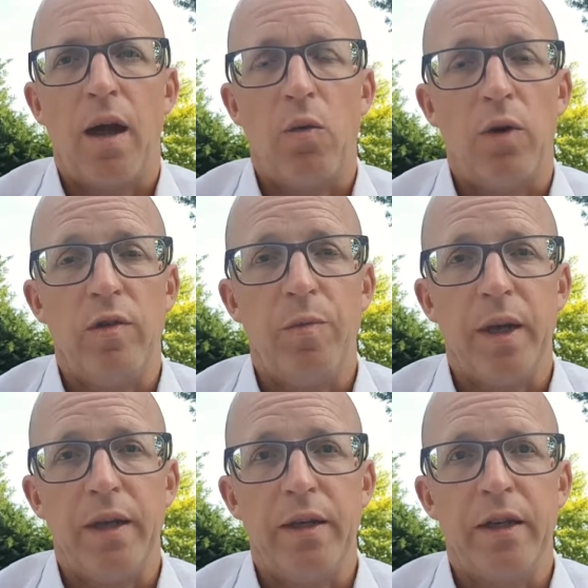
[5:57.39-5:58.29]
We've
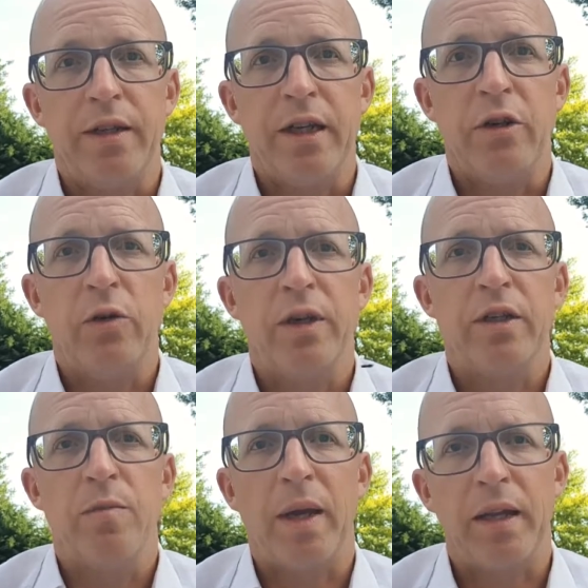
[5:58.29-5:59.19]
been continuing
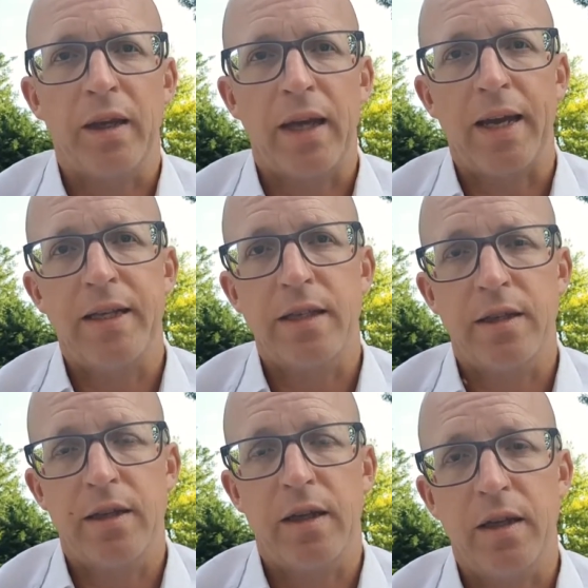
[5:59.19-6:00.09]
to make the case
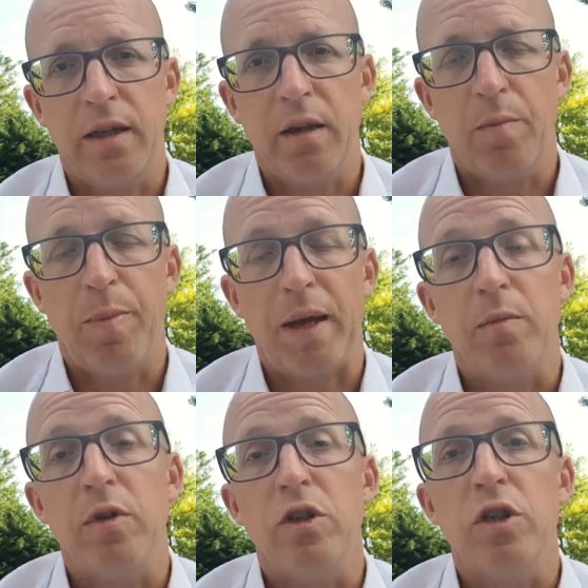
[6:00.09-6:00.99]
that the
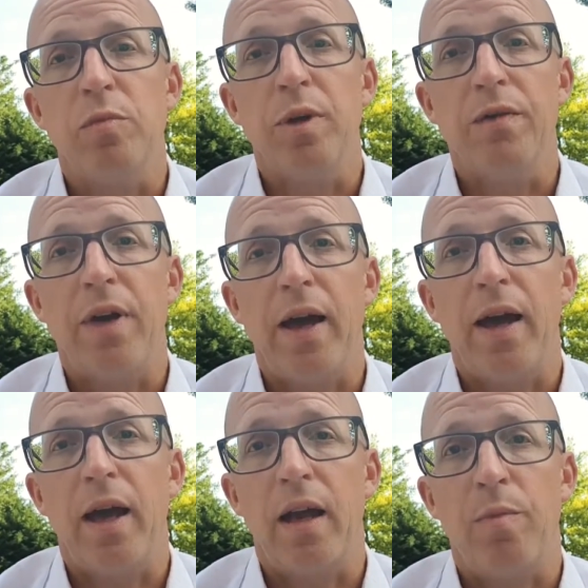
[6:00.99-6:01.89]
abatement should be
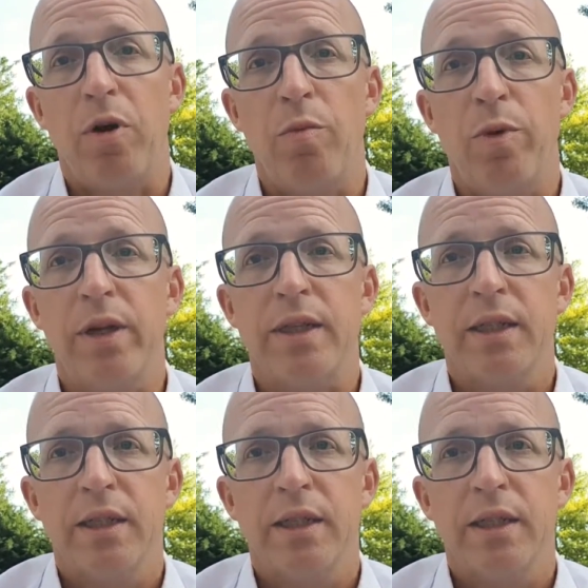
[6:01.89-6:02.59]
fair and appropriate.